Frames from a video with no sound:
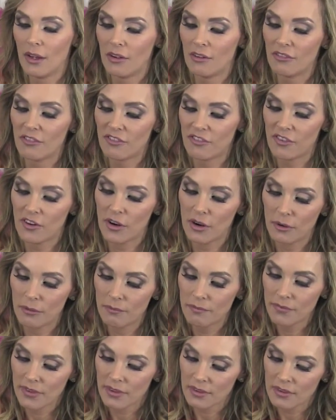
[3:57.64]

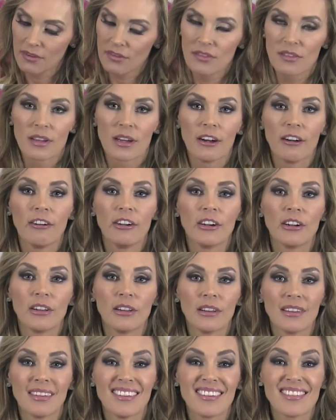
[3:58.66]
from the
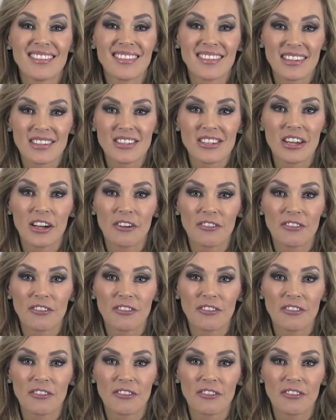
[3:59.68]
serial The City